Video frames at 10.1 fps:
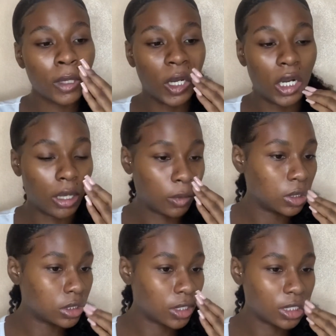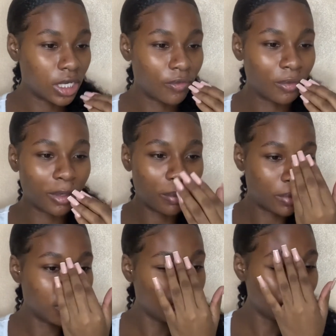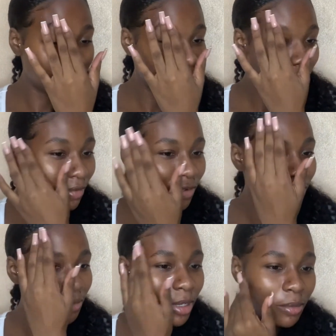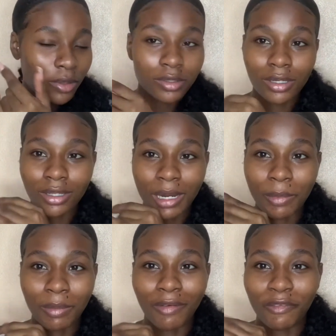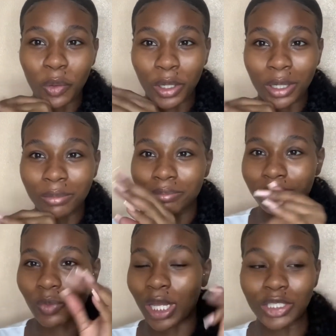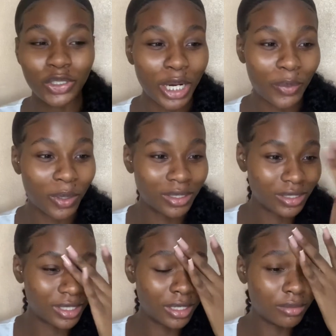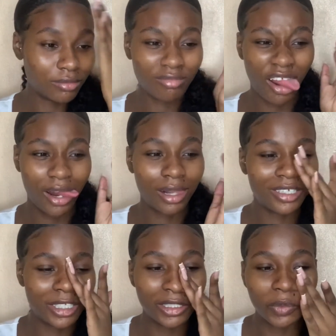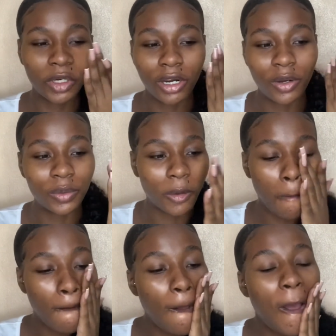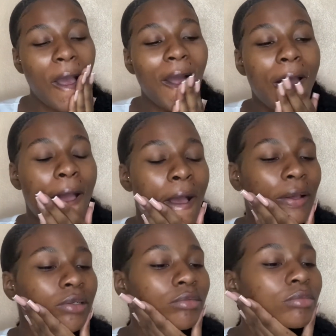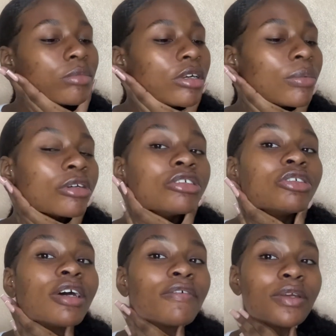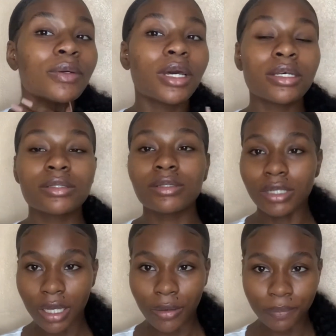and I'm gonna start out with my brows. Never done my brows on camera before. Well, I tried once and didn't work out, but I'm gonna try for you guys today.